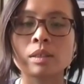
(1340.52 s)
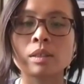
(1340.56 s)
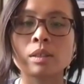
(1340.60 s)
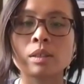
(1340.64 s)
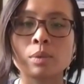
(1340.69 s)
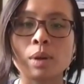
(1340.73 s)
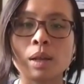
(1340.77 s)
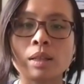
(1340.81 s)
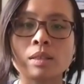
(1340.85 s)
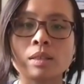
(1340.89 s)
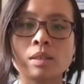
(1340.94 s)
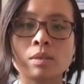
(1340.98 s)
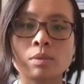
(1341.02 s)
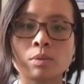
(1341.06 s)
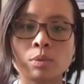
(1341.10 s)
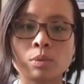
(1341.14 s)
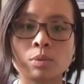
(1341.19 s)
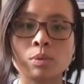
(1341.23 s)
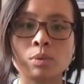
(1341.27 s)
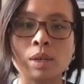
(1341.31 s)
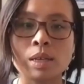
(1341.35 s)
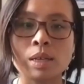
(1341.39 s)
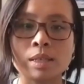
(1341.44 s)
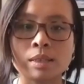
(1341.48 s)
the relative
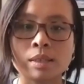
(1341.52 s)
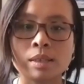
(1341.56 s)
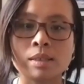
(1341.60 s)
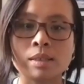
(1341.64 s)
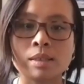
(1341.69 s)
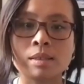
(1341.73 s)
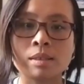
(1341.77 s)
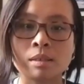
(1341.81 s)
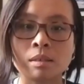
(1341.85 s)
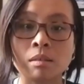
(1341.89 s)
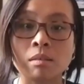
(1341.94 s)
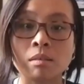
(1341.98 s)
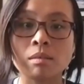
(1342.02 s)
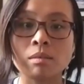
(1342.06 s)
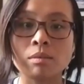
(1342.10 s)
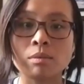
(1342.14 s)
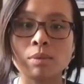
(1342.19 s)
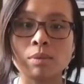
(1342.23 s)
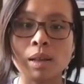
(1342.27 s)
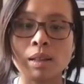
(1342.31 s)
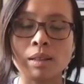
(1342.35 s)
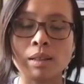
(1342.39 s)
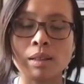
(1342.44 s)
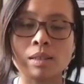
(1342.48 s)
risk is still
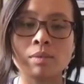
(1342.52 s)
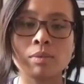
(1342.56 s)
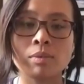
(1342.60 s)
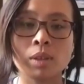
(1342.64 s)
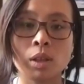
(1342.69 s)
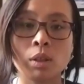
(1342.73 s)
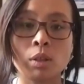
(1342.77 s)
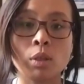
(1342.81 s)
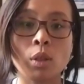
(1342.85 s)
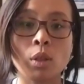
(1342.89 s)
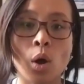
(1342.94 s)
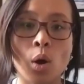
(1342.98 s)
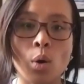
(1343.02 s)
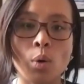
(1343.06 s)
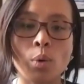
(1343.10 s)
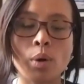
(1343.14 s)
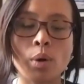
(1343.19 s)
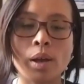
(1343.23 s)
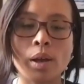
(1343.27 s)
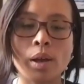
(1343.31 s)
relatively low.